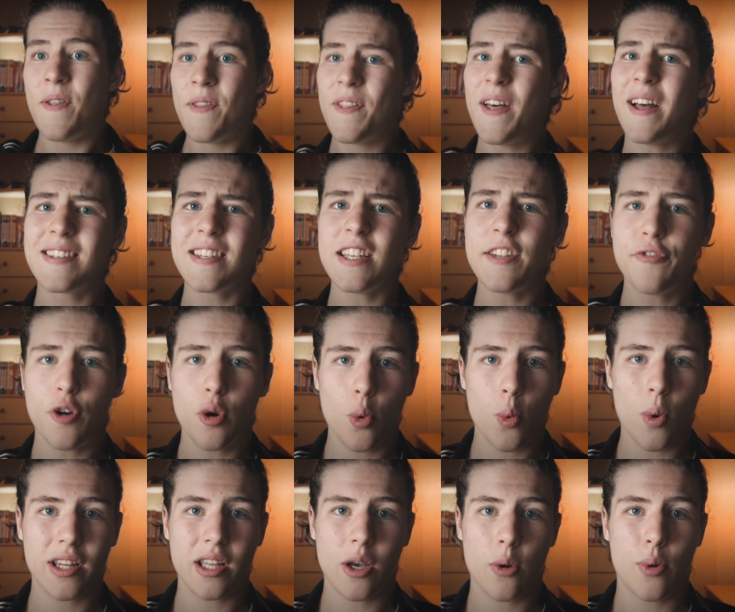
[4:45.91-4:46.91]
That's it for
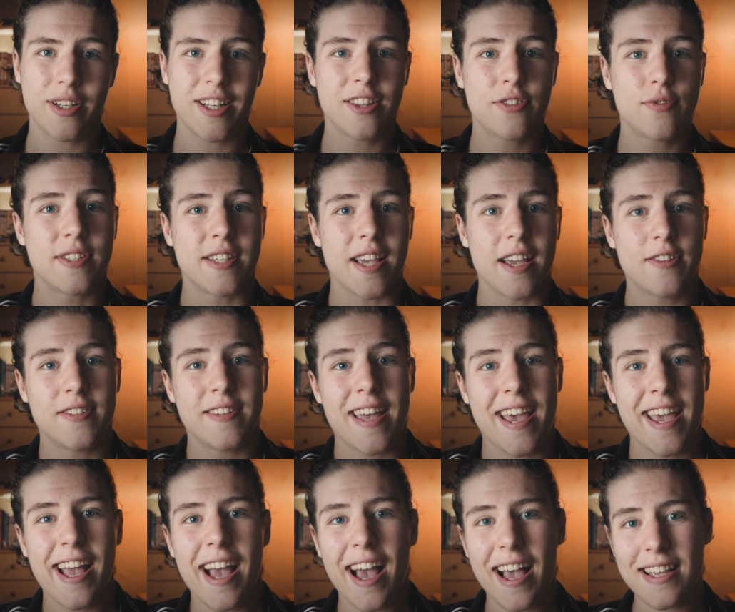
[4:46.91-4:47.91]
what I wanted to say
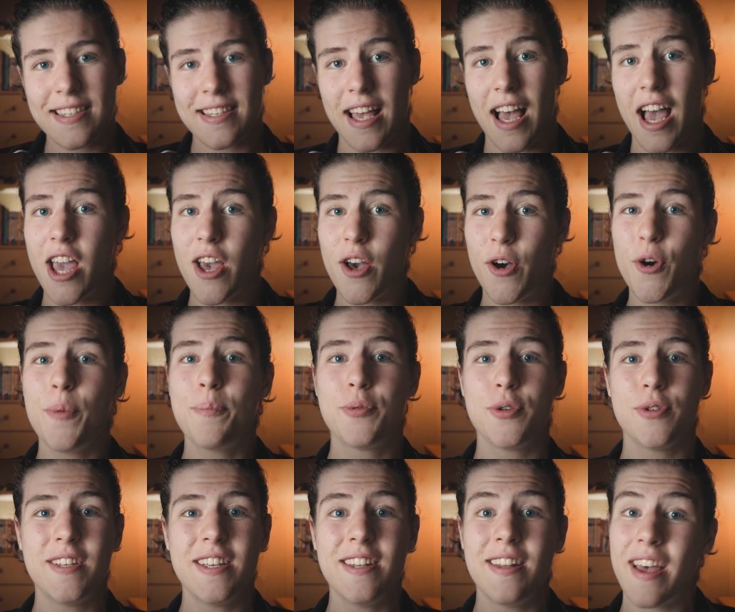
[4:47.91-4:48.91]
today, guys. I hope
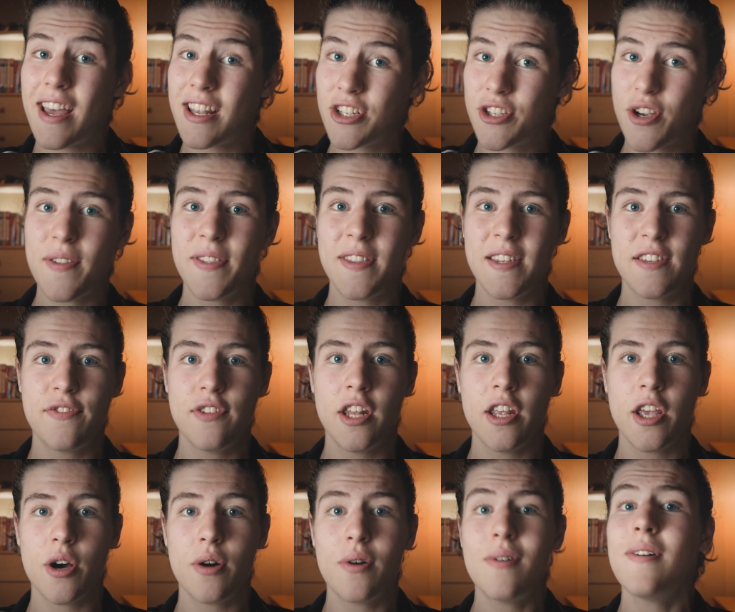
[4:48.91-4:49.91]
you did enjoy this
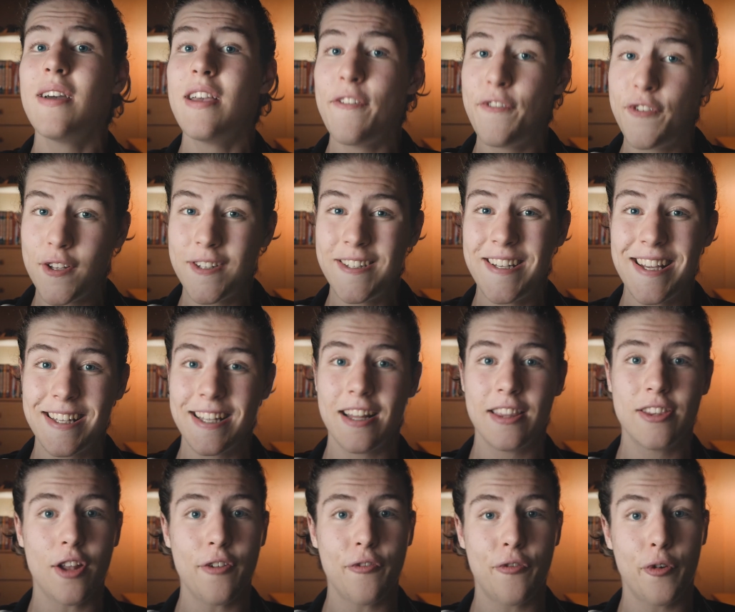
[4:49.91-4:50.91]
video. If you
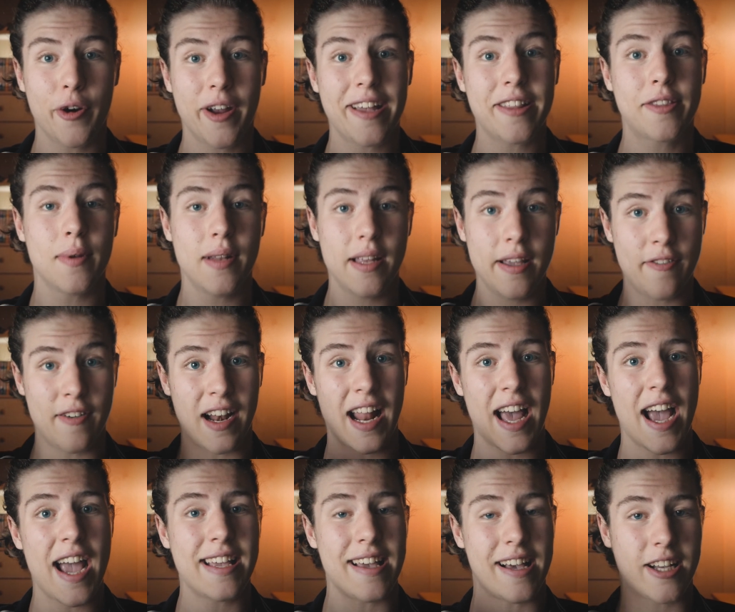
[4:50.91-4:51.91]
did, don't forget to leave a
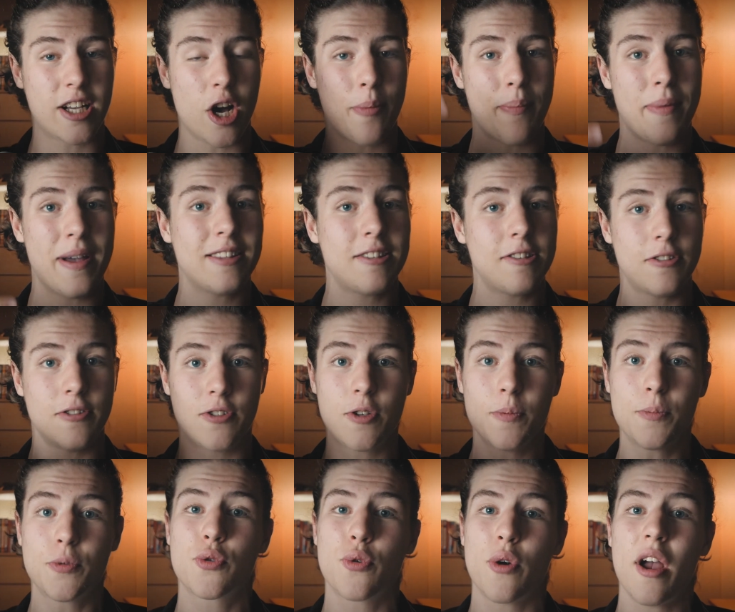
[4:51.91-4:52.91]
like, a comment, to
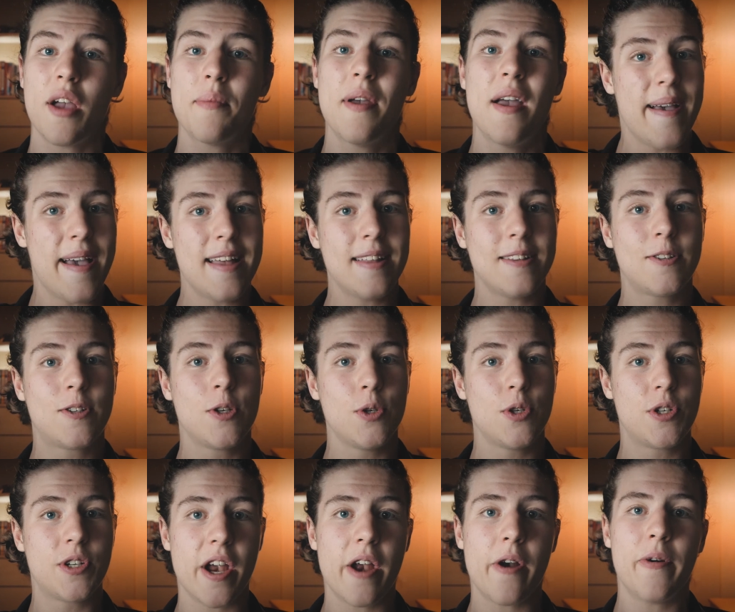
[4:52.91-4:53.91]
subscribe and to
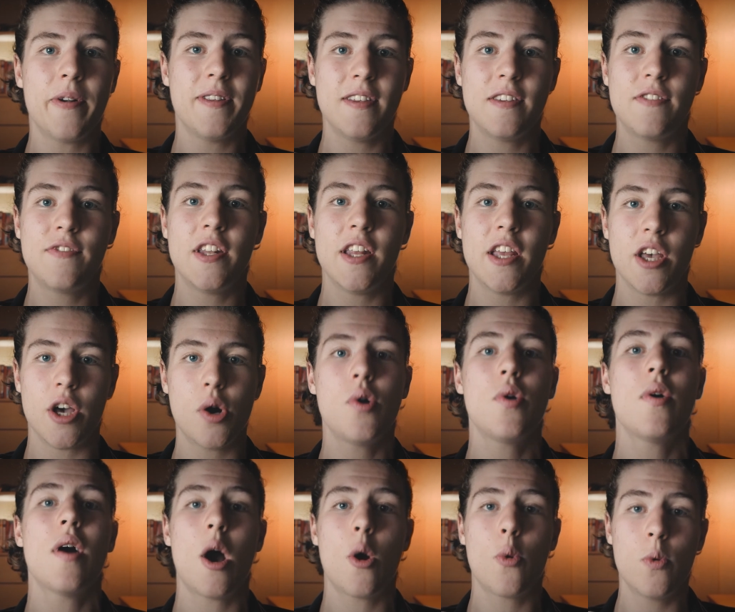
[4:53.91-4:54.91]
share this
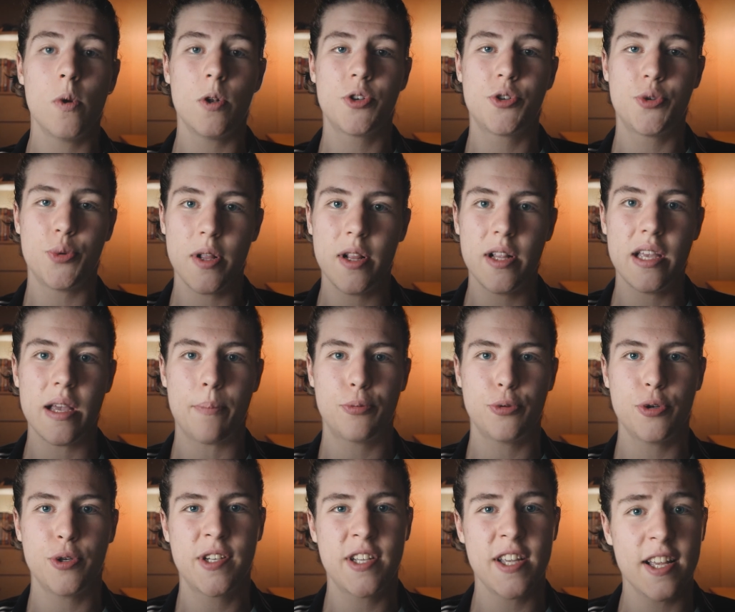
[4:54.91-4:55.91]
video. I would really
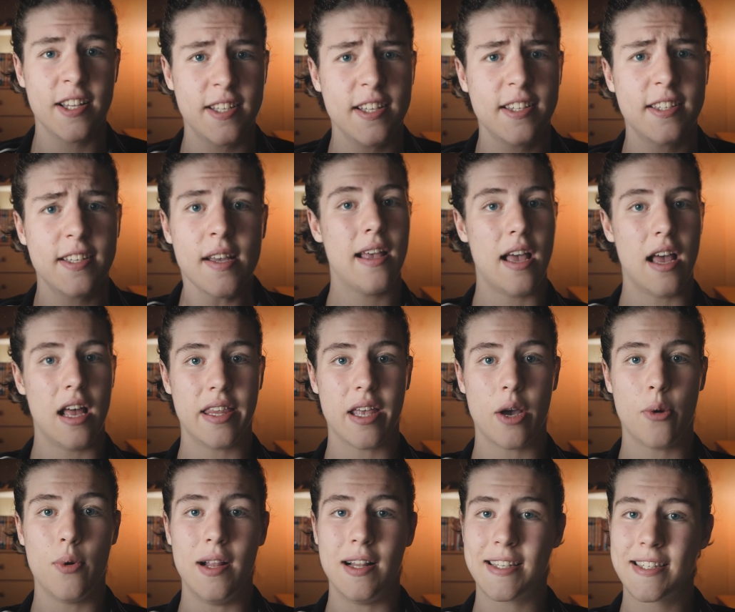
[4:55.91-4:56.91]
appreciate it, and
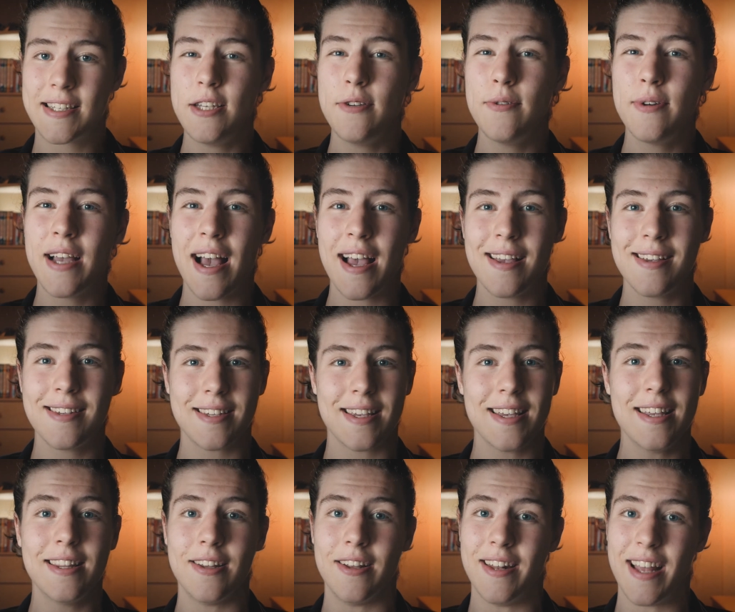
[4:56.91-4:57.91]
I will see you guys
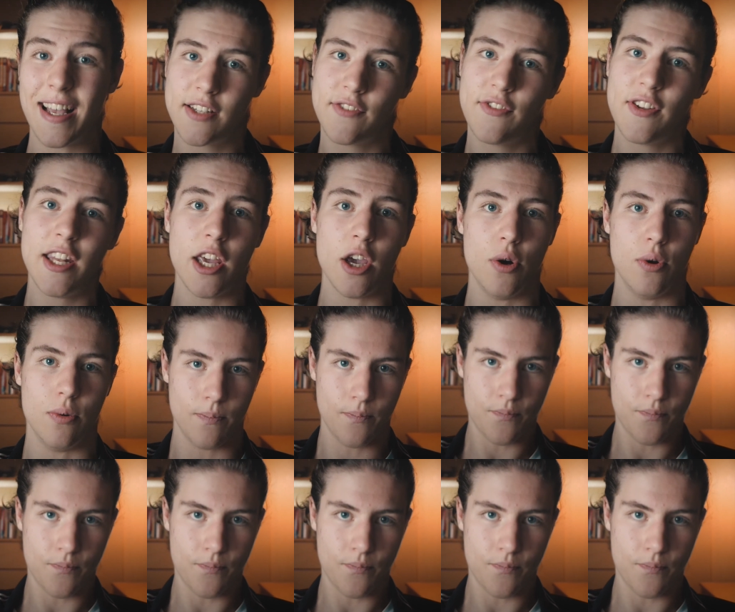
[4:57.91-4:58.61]
in the next video.